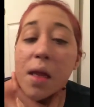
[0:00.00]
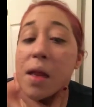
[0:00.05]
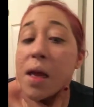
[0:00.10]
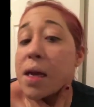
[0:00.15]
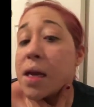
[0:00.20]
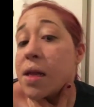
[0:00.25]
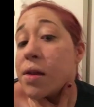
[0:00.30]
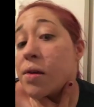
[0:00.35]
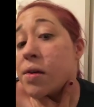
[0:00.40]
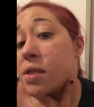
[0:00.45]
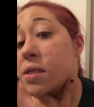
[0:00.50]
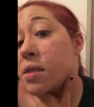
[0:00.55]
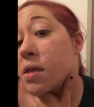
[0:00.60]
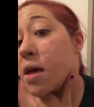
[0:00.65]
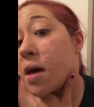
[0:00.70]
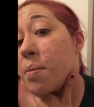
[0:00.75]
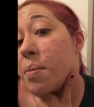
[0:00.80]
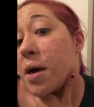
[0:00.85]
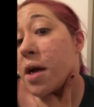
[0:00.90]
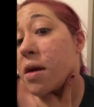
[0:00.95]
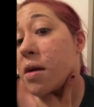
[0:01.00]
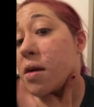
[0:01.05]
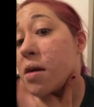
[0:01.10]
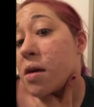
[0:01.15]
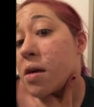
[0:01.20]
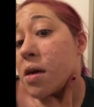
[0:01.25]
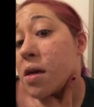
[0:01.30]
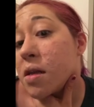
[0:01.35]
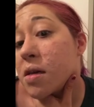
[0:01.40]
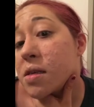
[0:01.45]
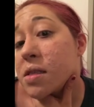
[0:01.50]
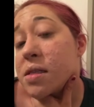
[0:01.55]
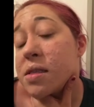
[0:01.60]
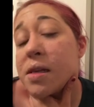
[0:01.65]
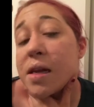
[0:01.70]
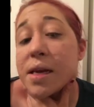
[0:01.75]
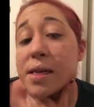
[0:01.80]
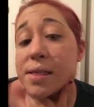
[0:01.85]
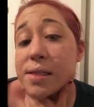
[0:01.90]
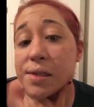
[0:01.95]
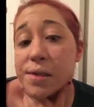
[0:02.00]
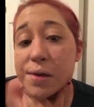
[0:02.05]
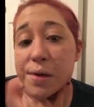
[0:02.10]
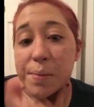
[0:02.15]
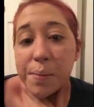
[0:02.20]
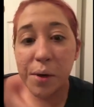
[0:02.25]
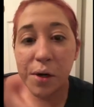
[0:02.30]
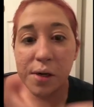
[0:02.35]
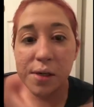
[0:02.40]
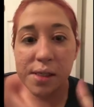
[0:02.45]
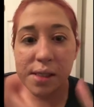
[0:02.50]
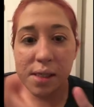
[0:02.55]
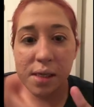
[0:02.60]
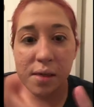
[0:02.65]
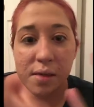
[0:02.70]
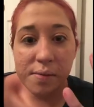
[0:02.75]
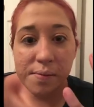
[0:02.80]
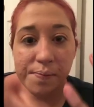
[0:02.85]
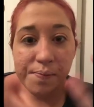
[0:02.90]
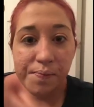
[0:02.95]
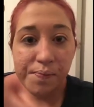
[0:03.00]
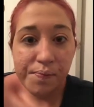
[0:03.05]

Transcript: like it looks a lot better. It looks nicer in person.